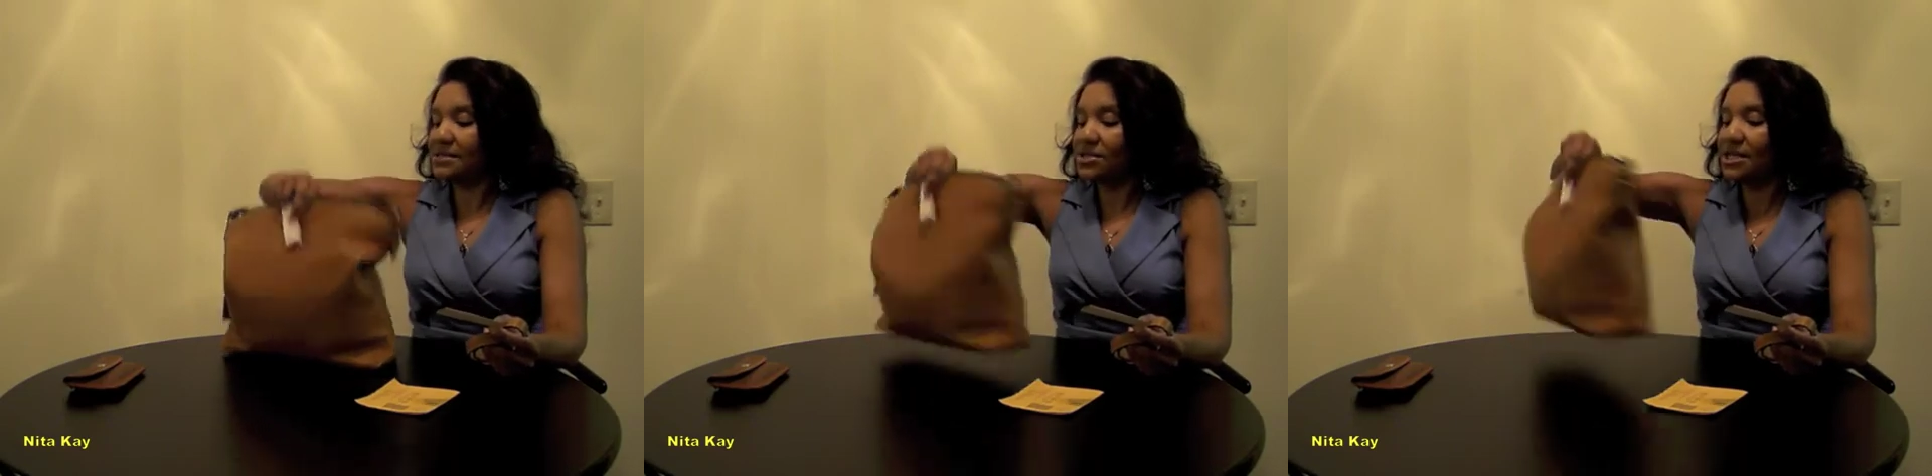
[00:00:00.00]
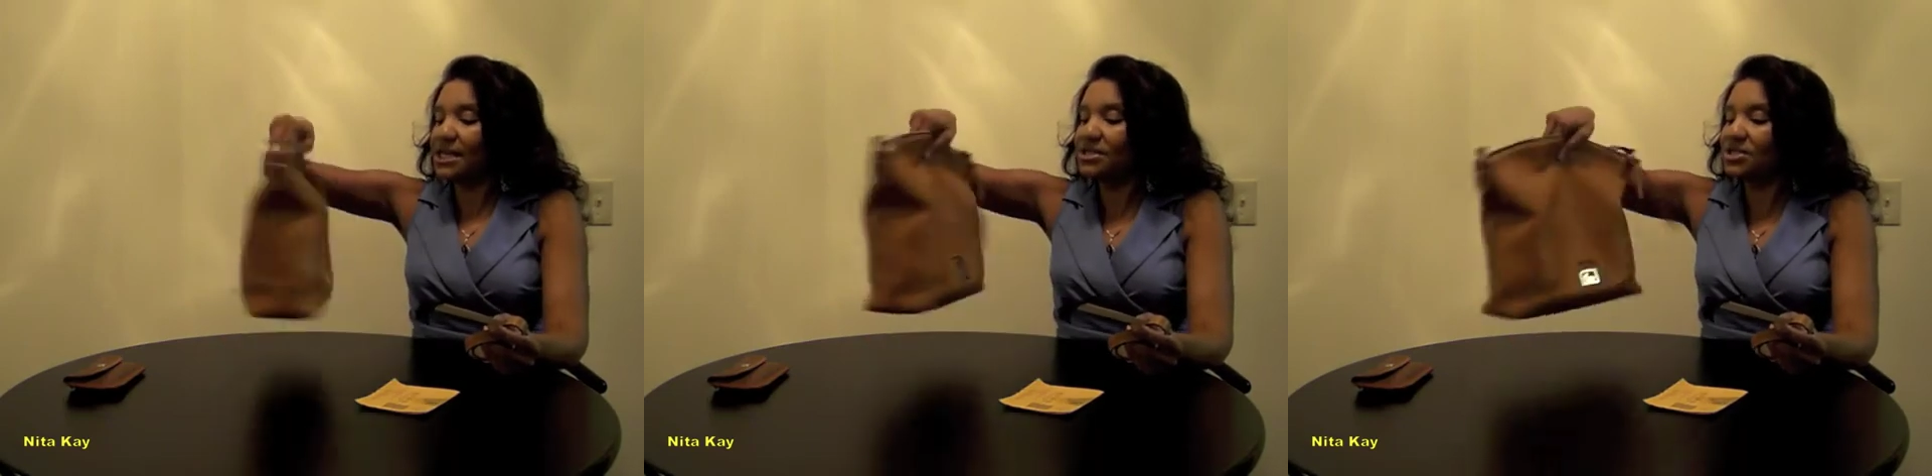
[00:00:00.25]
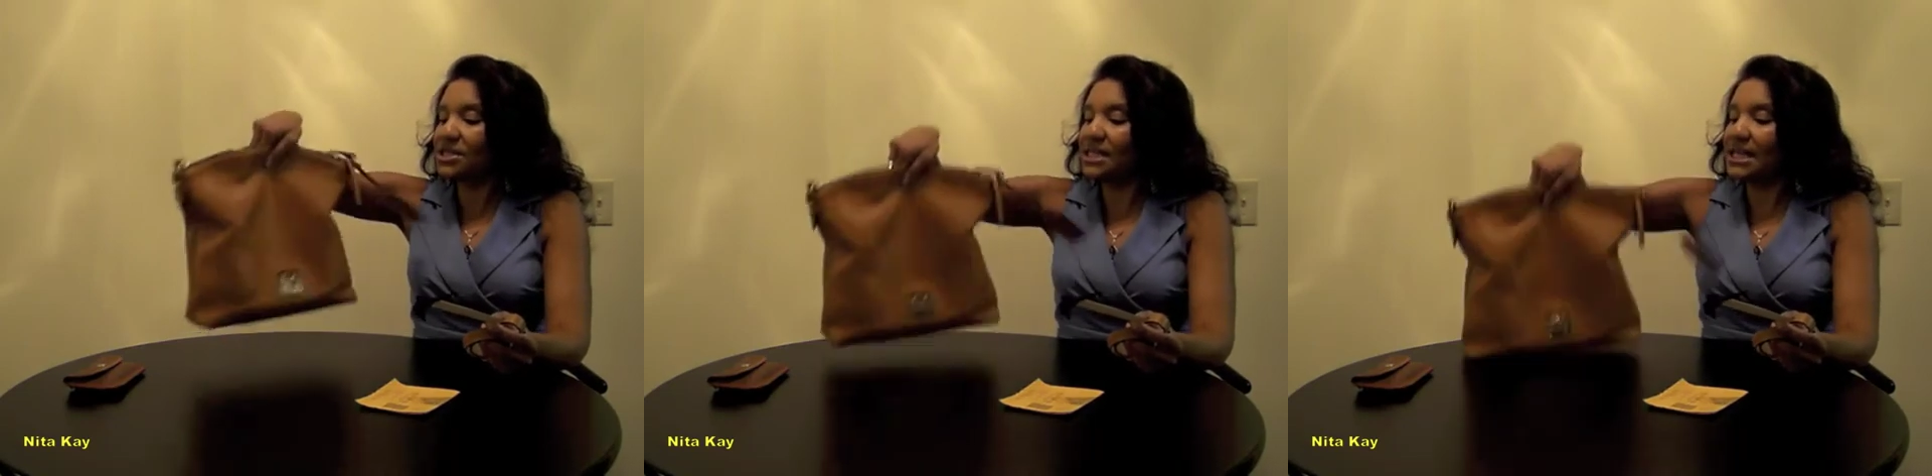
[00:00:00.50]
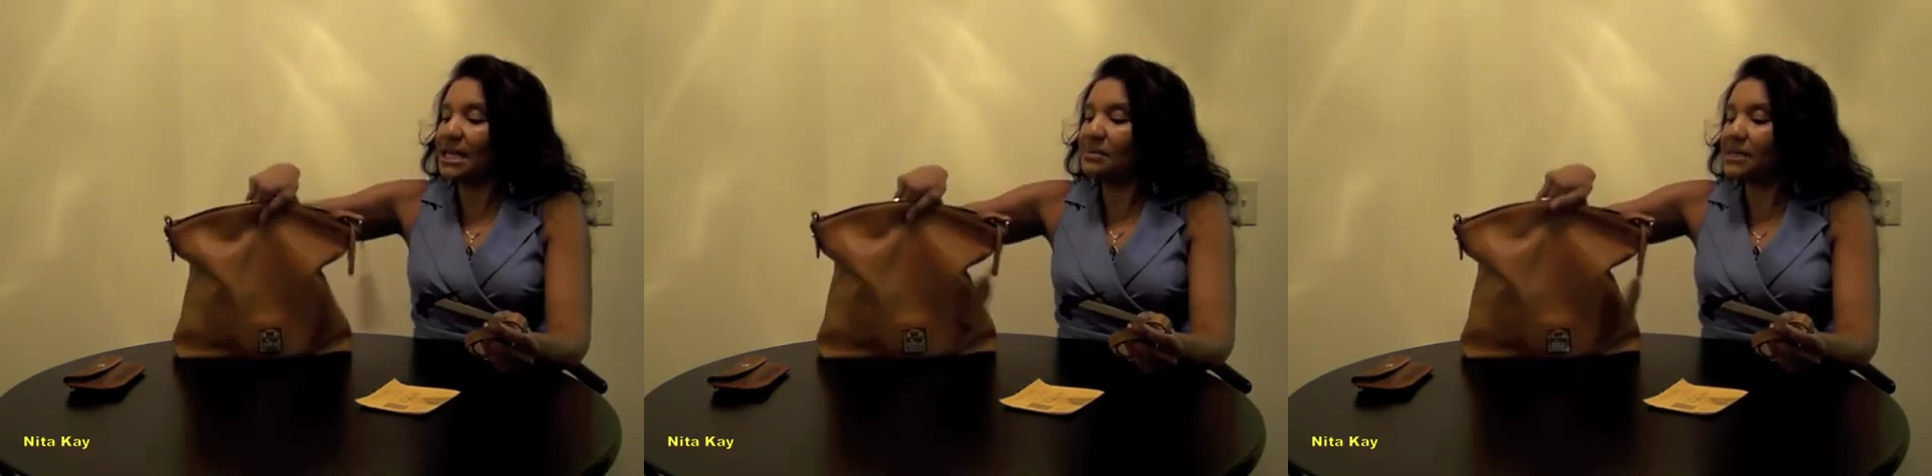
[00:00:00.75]
changed the
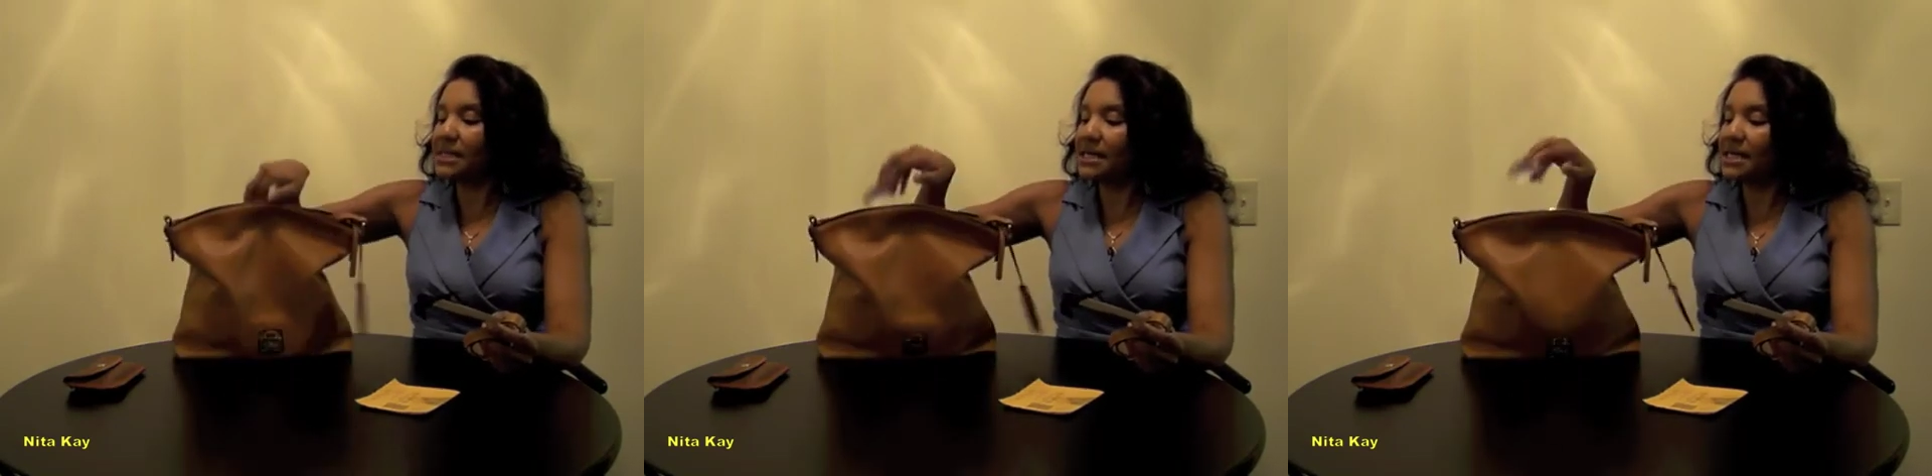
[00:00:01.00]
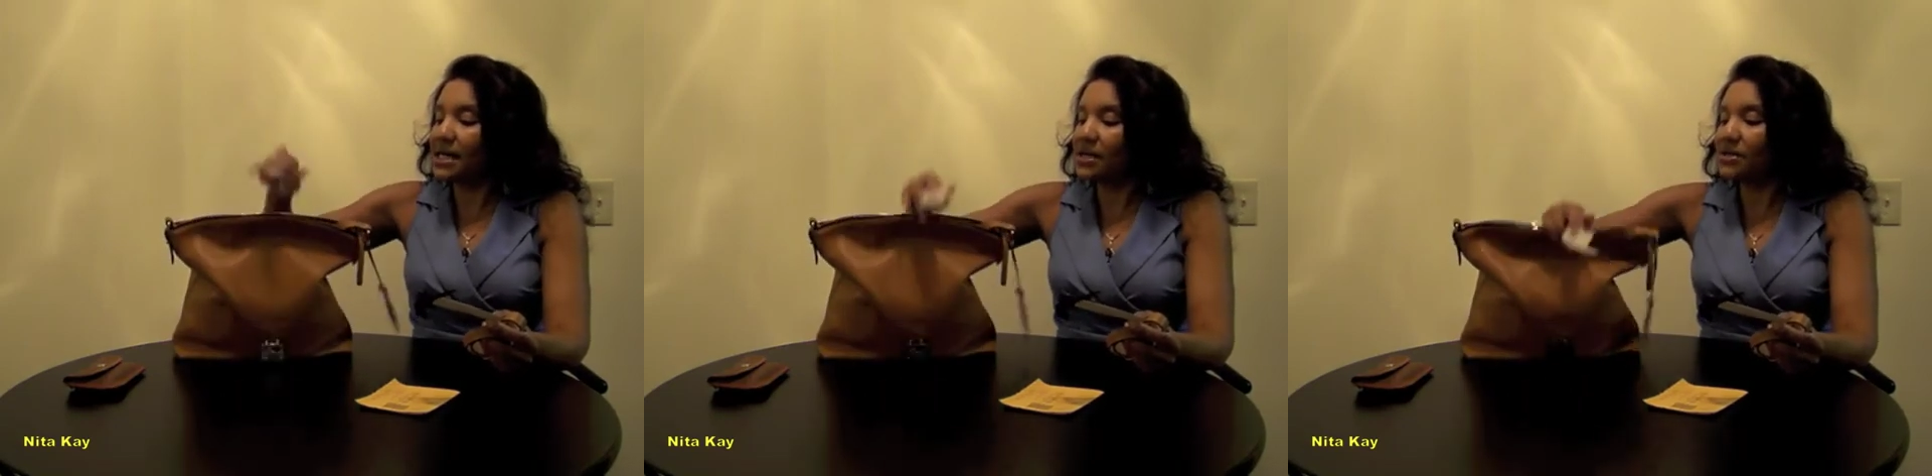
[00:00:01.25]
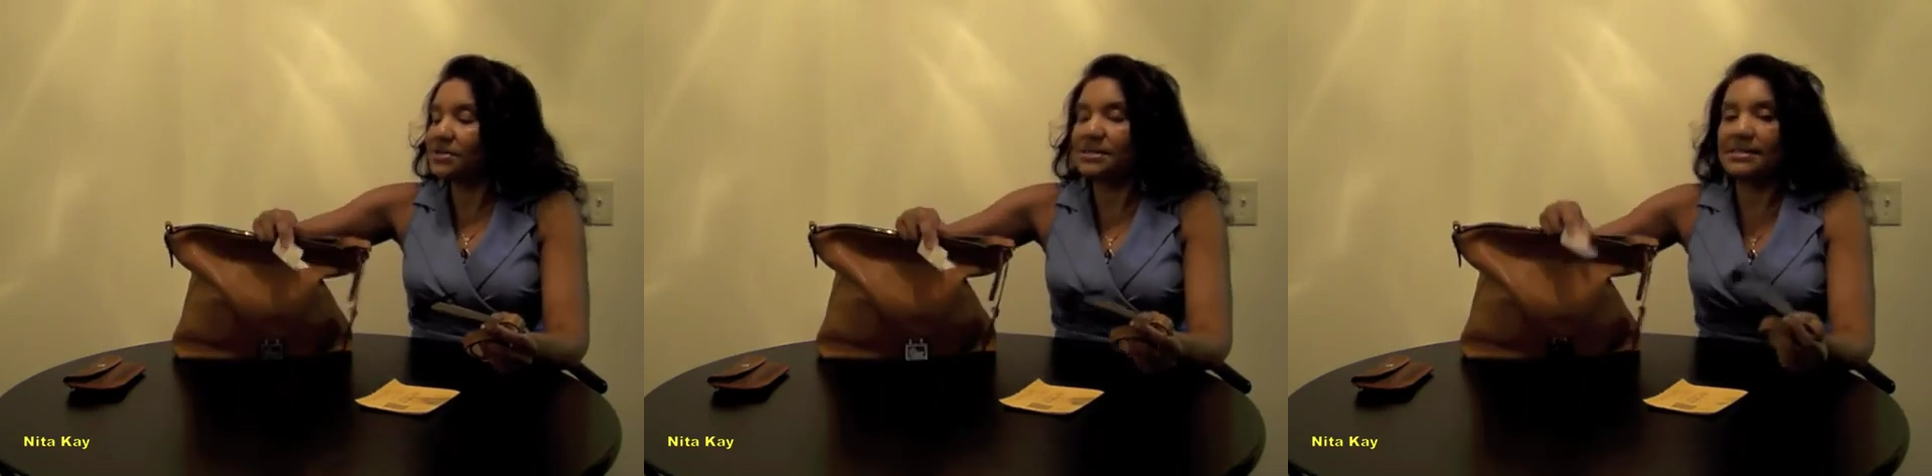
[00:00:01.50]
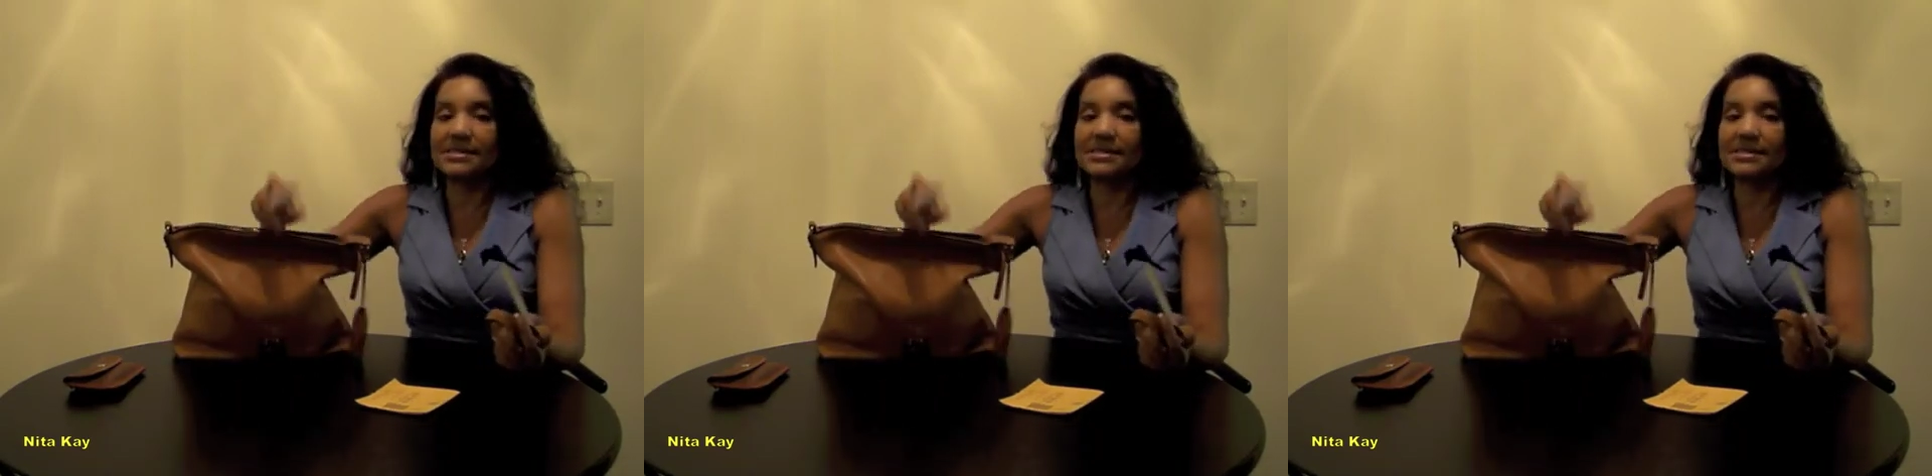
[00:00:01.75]
name of the colors,